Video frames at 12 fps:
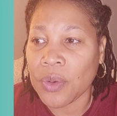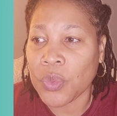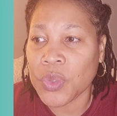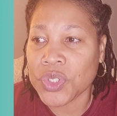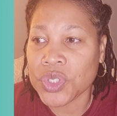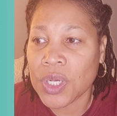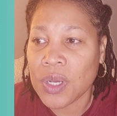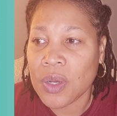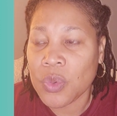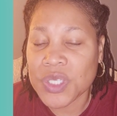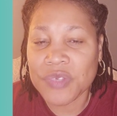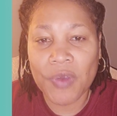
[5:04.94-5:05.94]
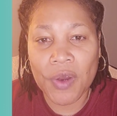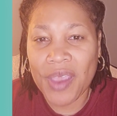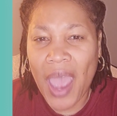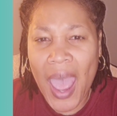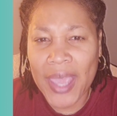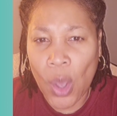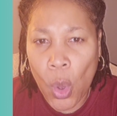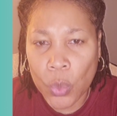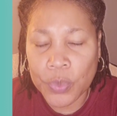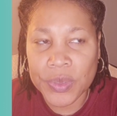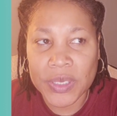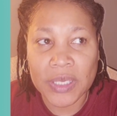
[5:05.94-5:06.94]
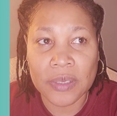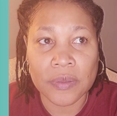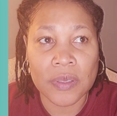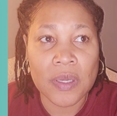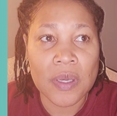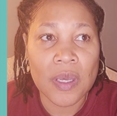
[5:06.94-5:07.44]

which was very eye-opening,